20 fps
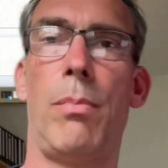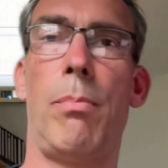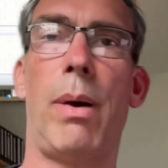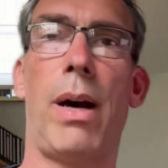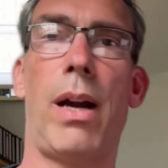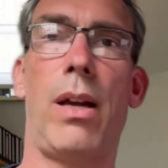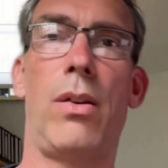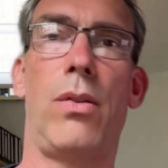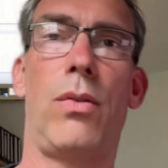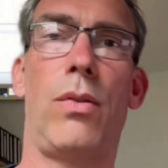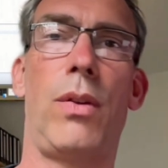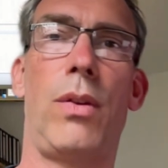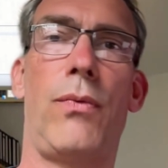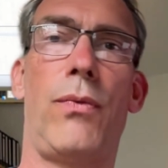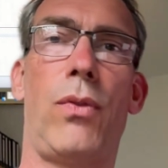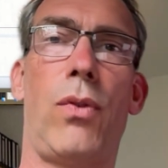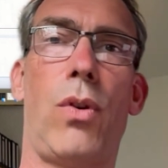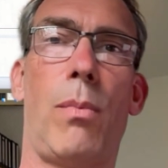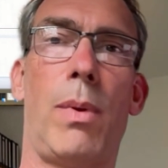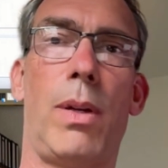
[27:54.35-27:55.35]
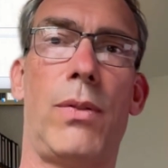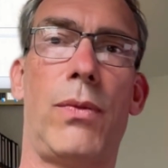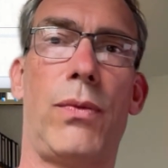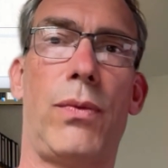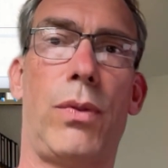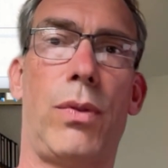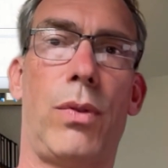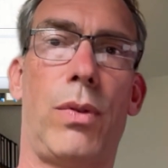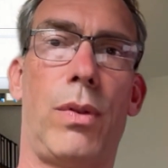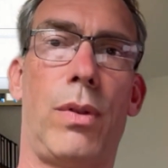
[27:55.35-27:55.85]
the binary format
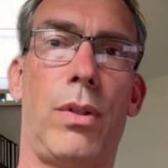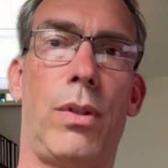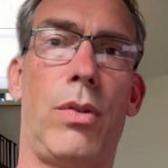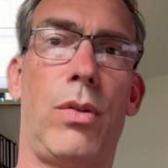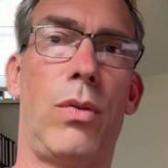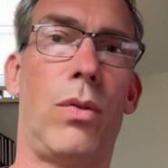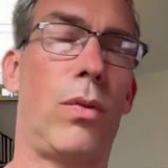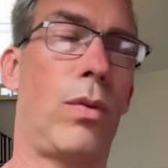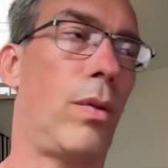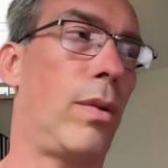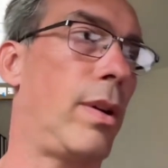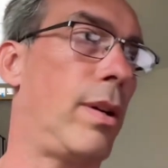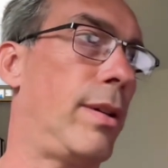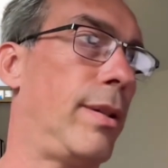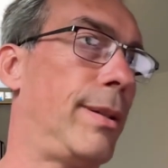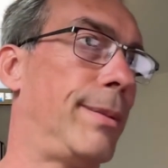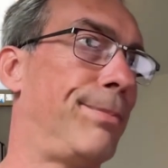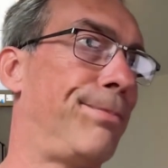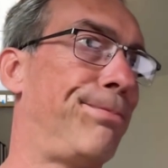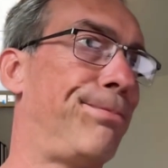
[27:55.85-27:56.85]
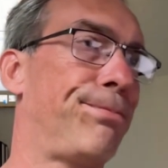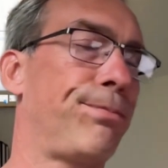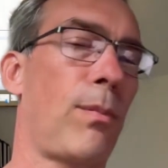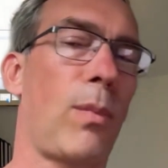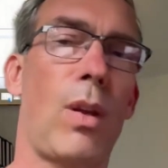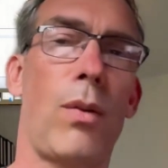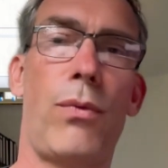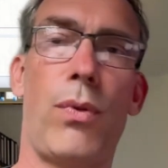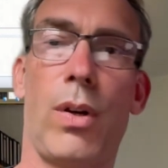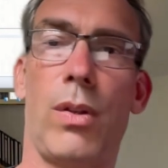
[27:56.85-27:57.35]
for your
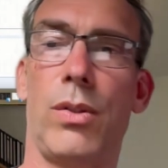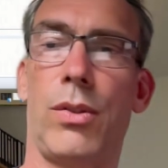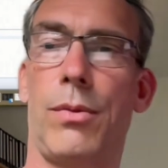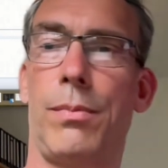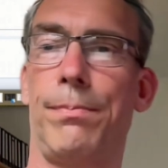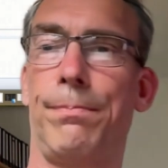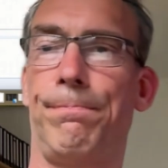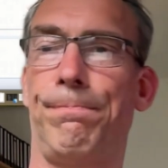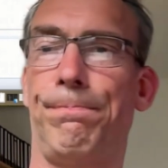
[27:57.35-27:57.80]
font.